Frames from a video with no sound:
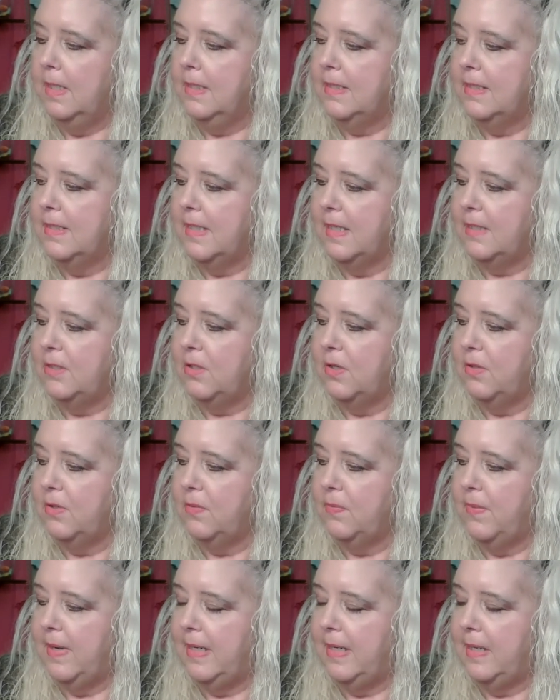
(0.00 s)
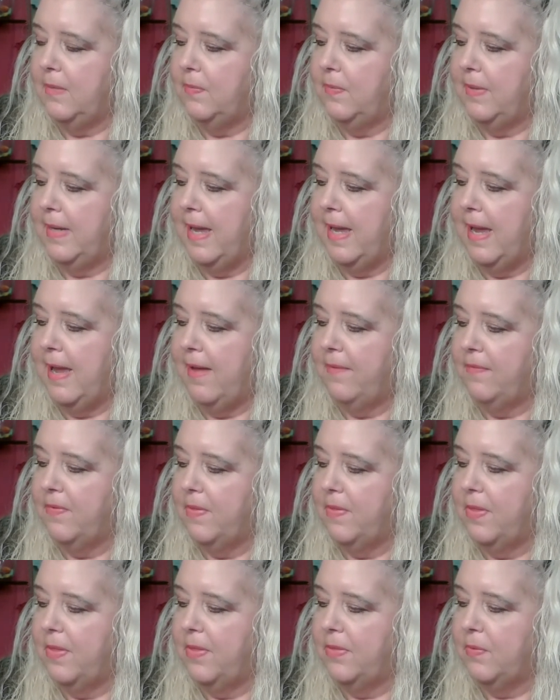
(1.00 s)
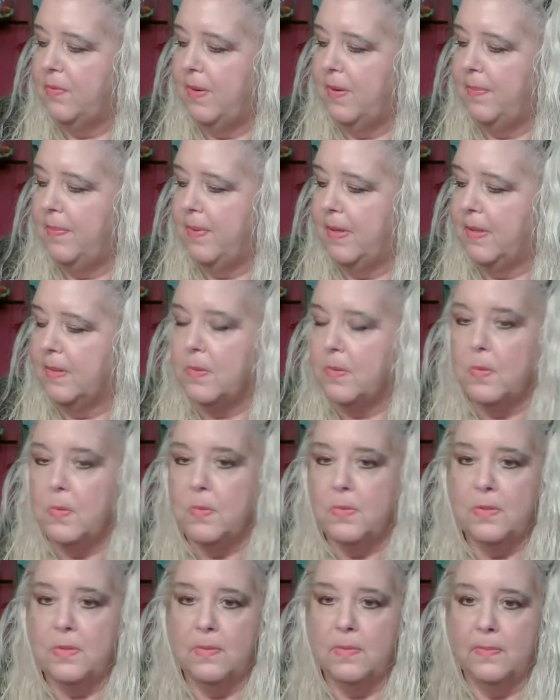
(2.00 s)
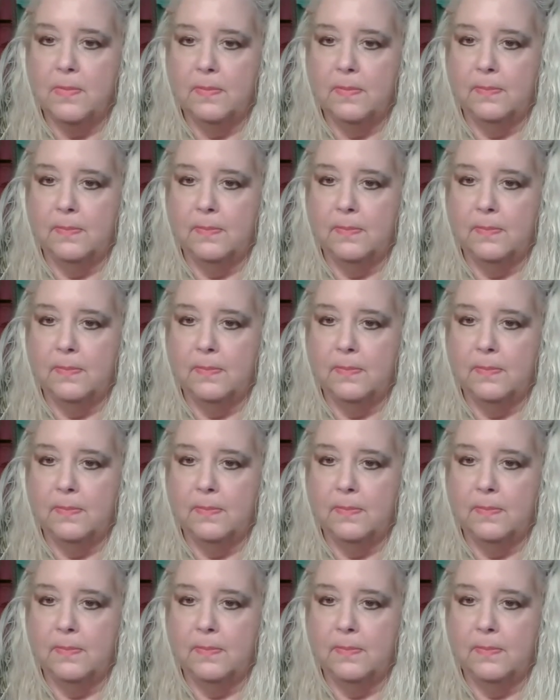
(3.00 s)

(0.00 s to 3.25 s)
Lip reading: Center of the reading, we have the Three of Pentacles.